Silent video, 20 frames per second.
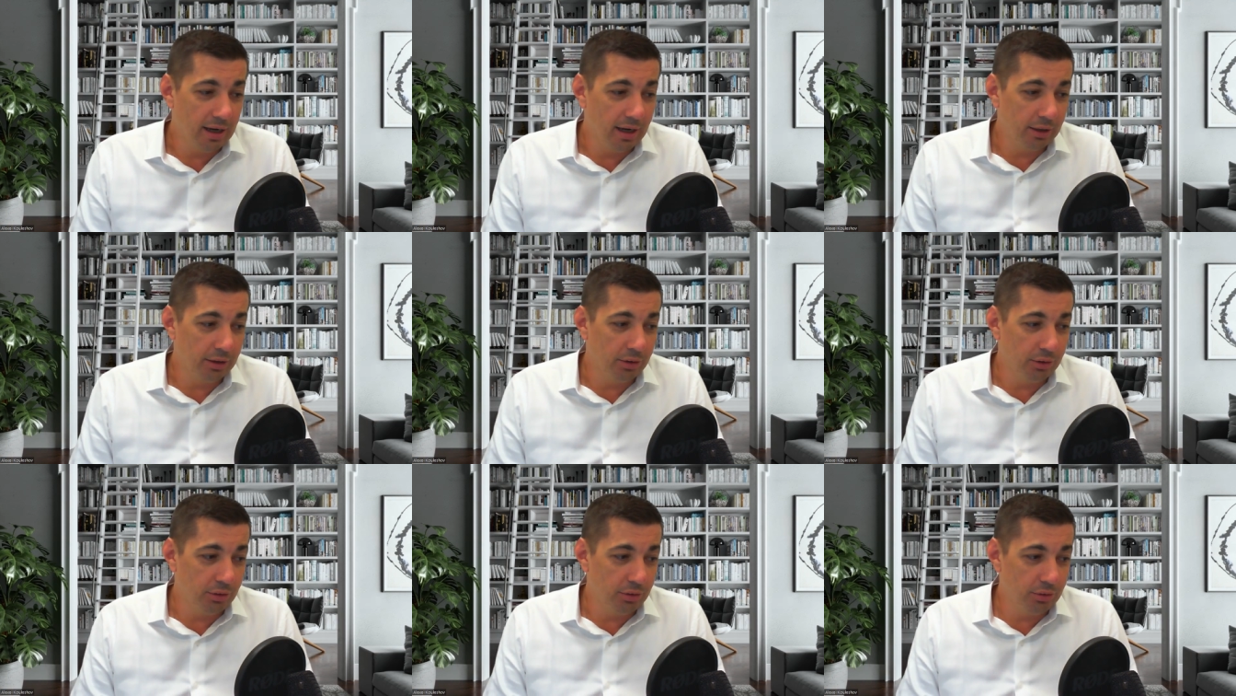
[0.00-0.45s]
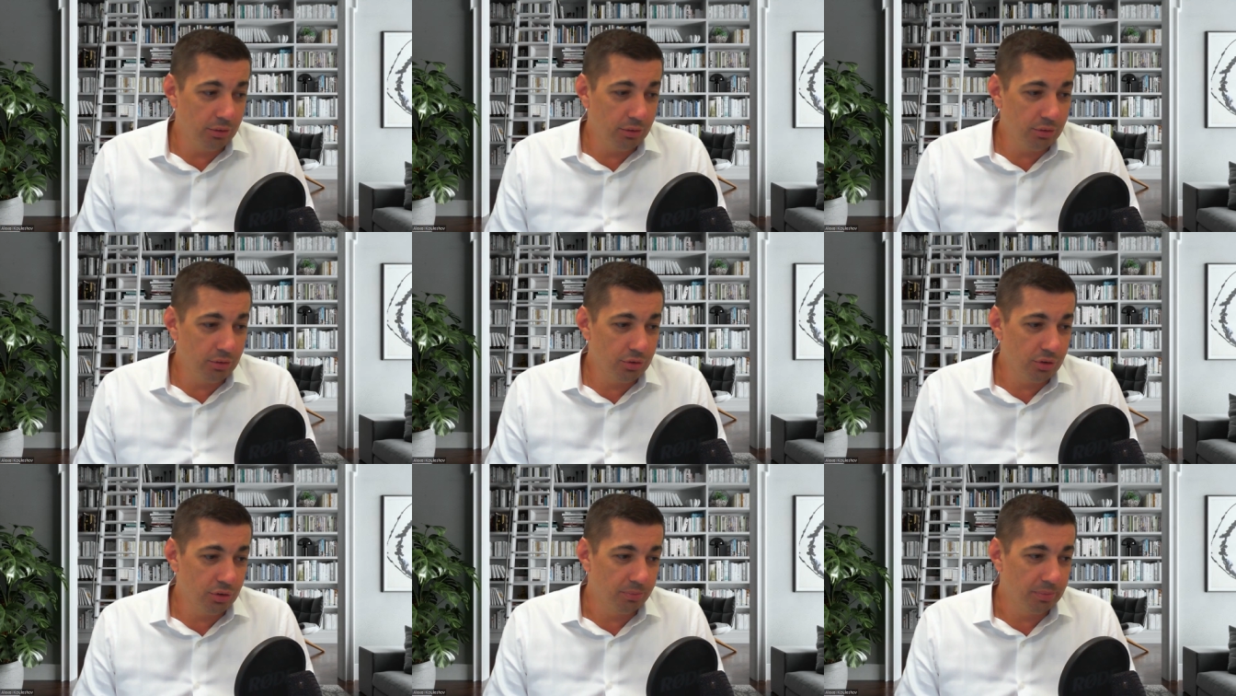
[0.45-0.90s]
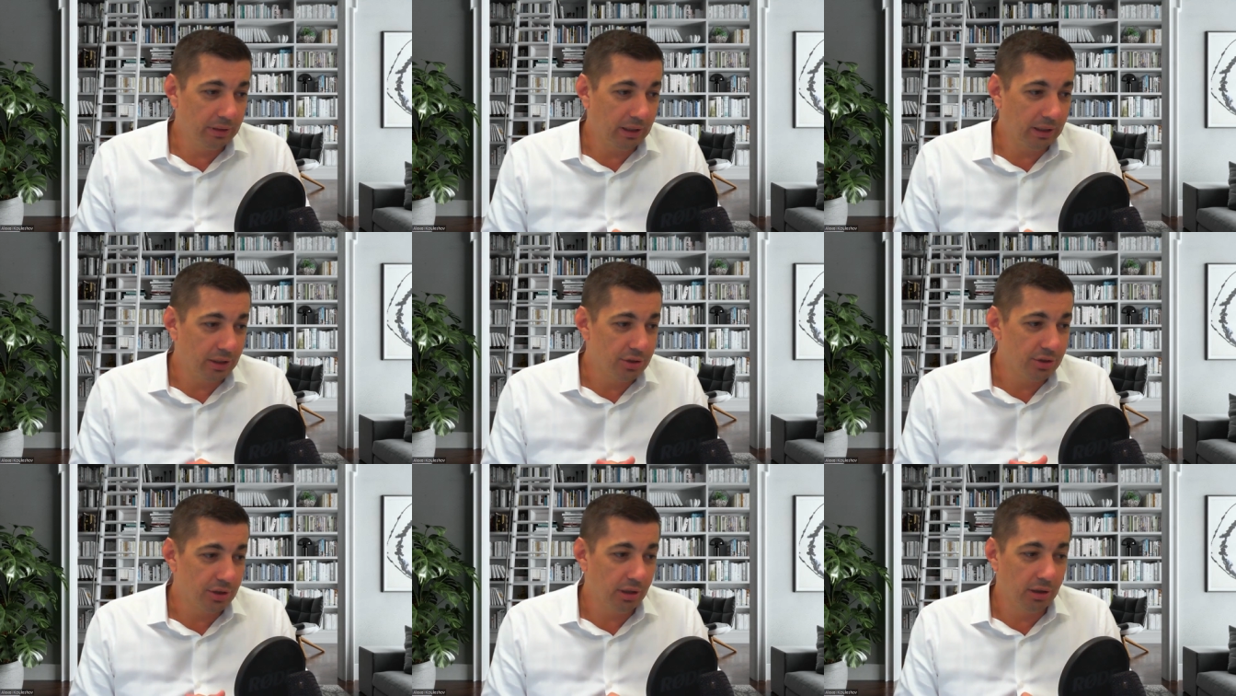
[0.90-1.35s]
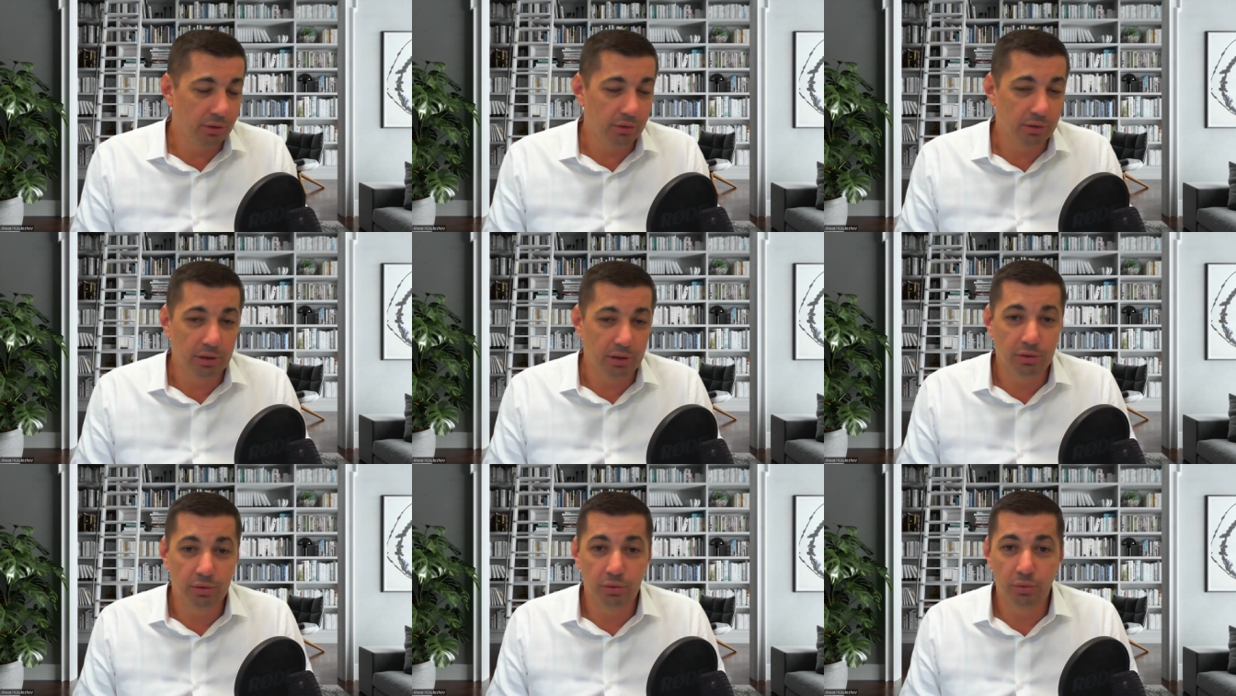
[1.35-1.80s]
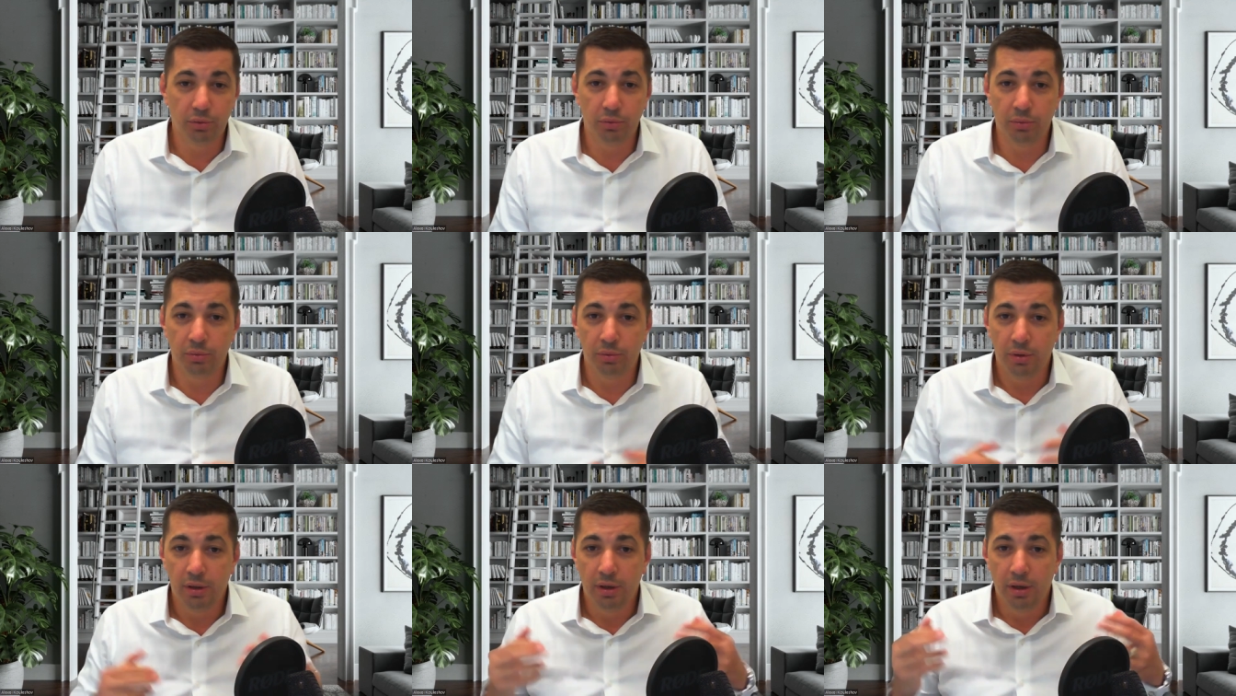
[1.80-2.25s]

you should potentially look into,